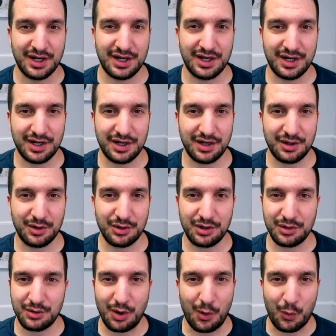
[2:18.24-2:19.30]
uh,
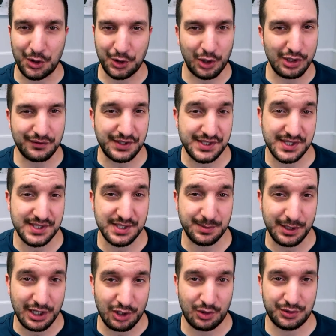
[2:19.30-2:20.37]
what all of this is
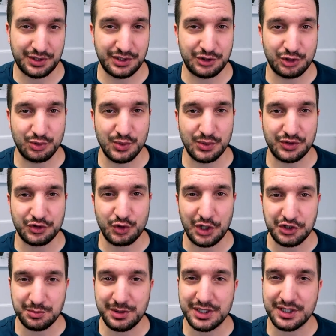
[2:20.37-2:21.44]
about. And you
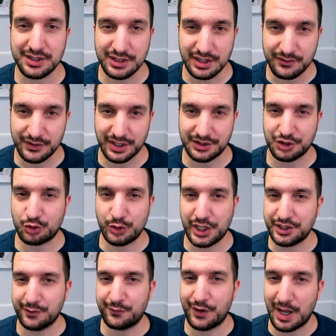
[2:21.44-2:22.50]
try to make a living and
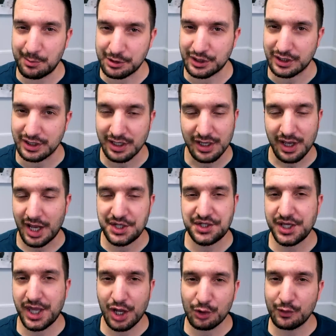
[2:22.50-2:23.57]
create a family and
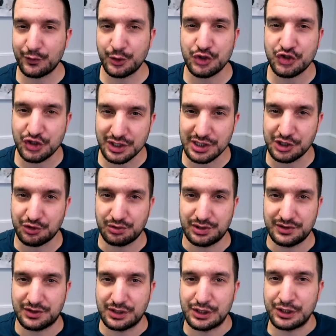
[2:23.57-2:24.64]
take care of your children
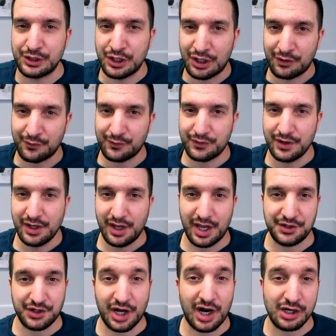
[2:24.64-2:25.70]
and love
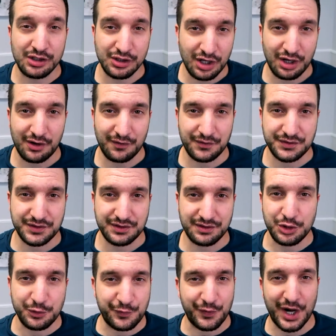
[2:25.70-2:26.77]
and are loved.
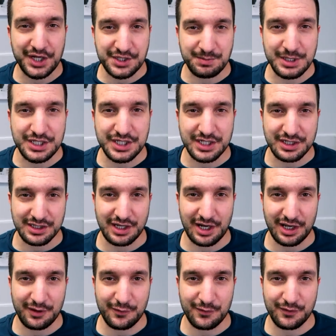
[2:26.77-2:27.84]
You find meaning in
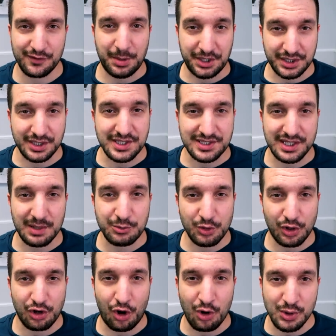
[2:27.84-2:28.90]
life. But in Islam, you
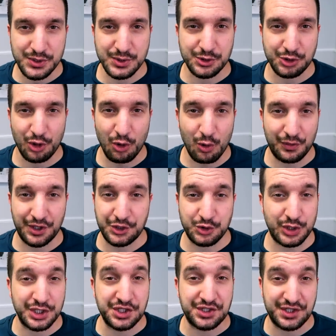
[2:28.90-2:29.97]
are also told that you
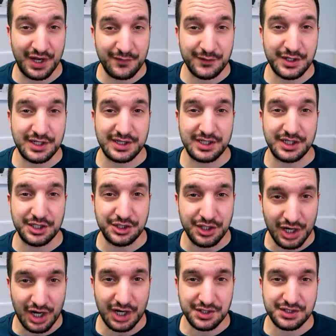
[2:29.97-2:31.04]
can definitely
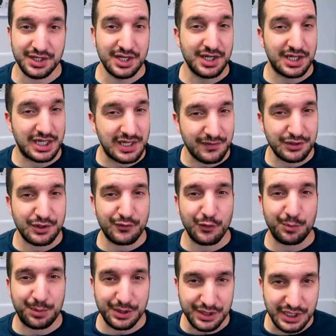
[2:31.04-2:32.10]
not, even if you
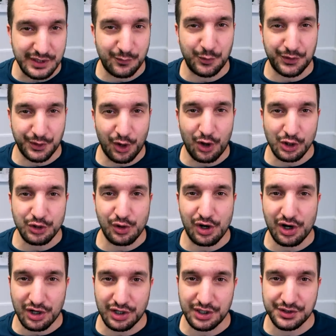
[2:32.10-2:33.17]
believe with all your
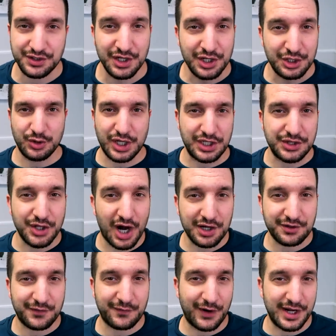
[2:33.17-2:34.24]
heart, you
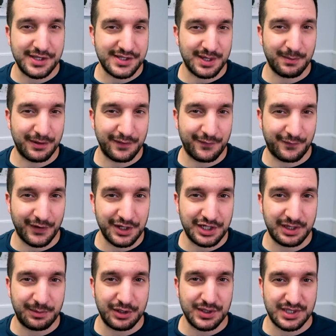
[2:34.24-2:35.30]
cannot find something
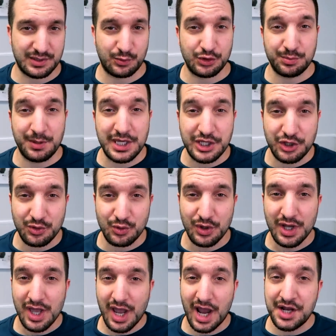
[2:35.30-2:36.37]
funny because it would make you
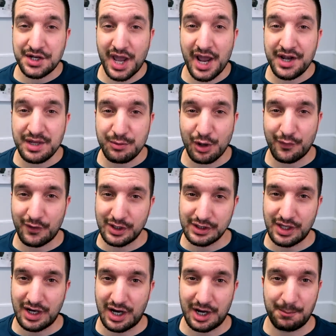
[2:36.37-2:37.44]
an enemy of
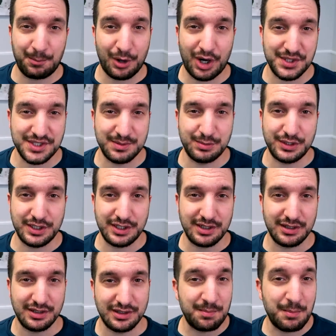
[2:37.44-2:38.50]
Allah, possibly.
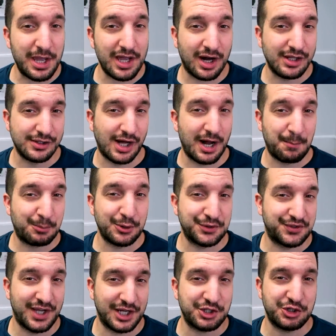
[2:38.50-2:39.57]
And may Allah
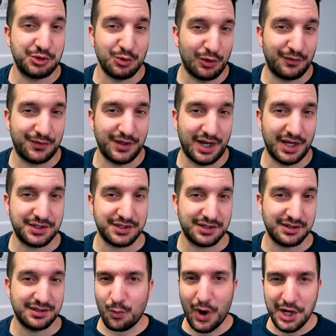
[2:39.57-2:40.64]
protect you of that.
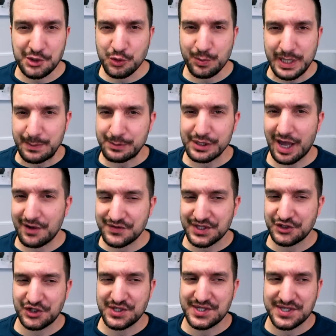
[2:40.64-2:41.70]
Why do people have
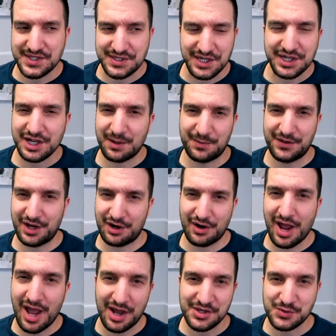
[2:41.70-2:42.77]
such a stick up their
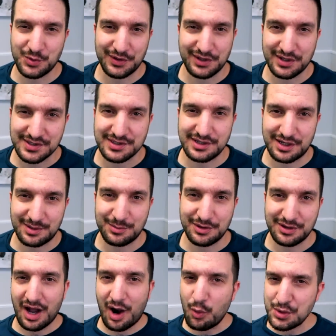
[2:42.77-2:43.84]
ass with Islam?
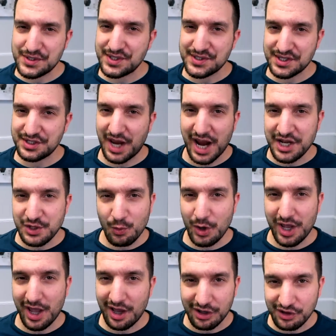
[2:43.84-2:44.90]
How is this in any
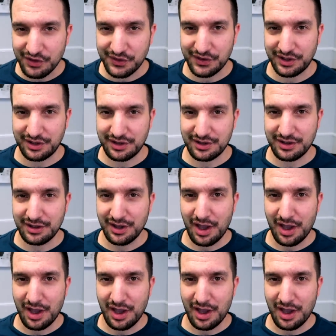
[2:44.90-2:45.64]
way healthy?